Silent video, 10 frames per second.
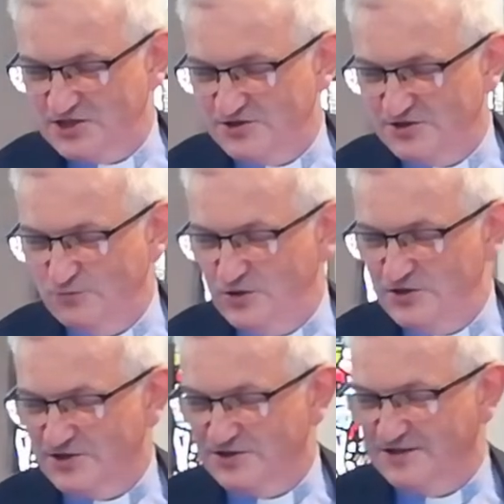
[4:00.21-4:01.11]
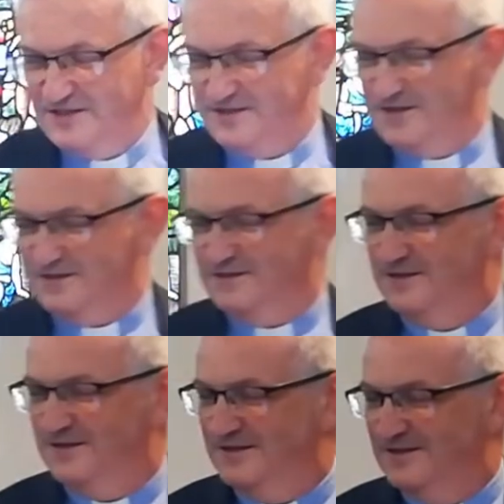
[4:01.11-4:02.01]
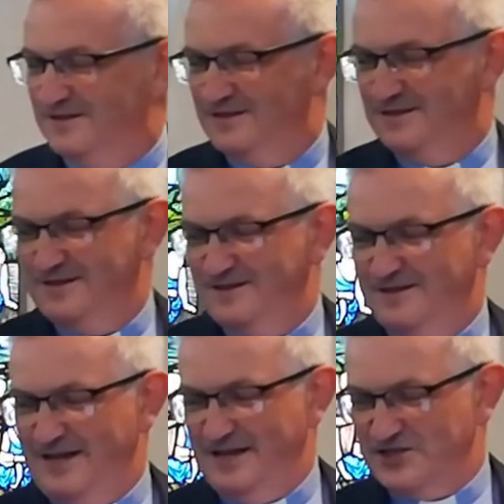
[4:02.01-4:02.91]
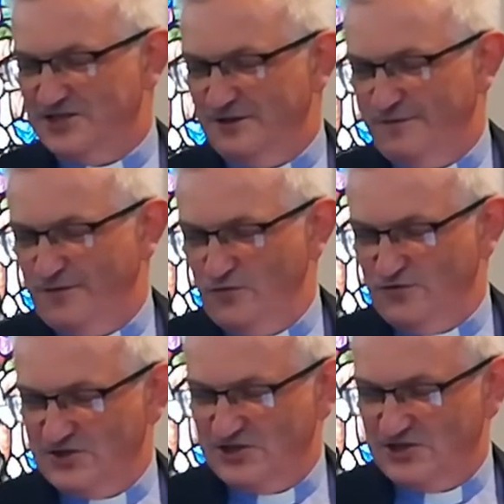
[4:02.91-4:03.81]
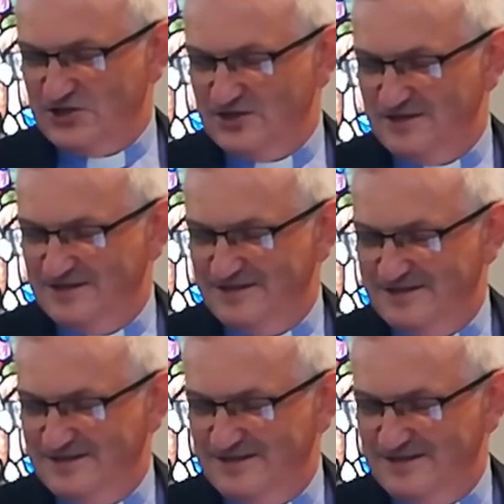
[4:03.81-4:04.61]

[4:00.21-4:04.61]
it's just because the wood's underneath it. It still floats